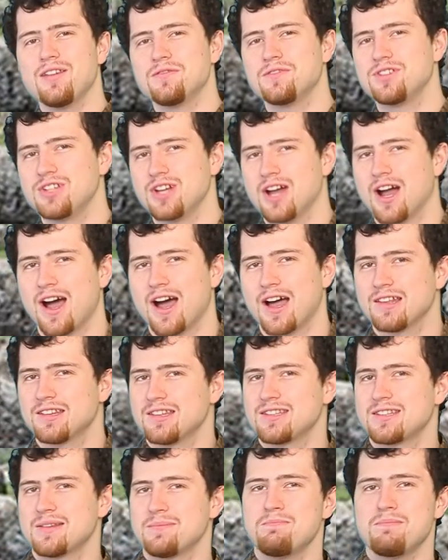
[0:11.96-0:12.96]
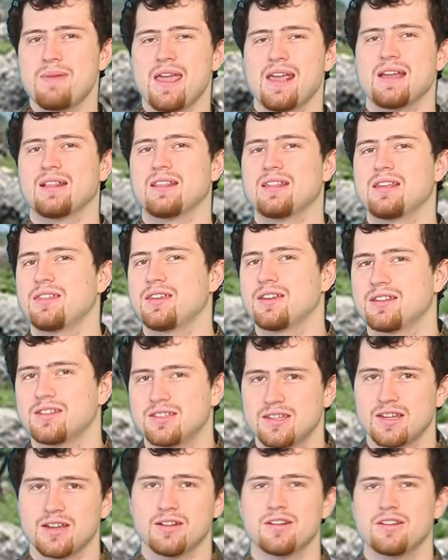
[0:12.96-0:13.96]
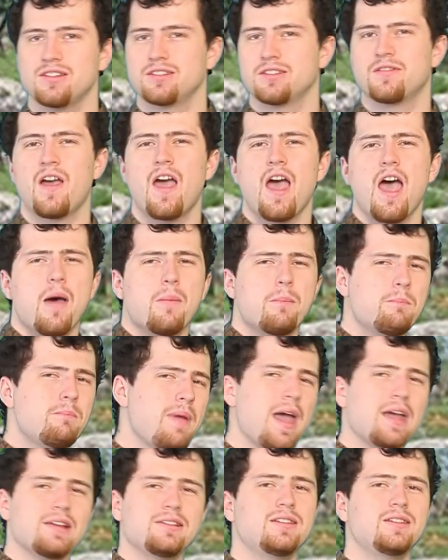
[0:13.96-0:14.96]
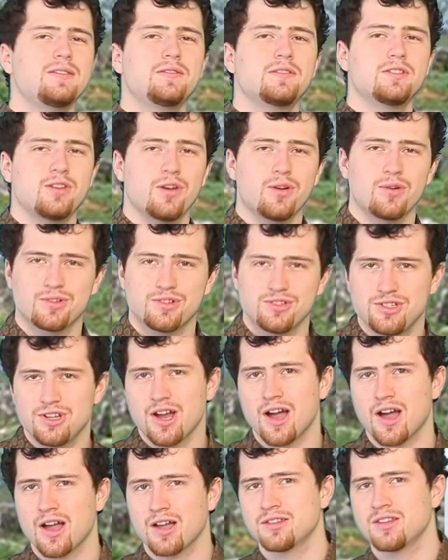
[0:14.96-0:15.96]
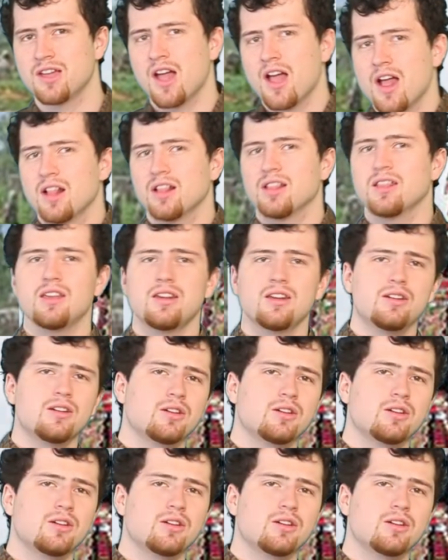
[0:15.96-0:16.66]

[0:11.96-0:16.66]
of Jars is a megalithic series of massive stone jugs littered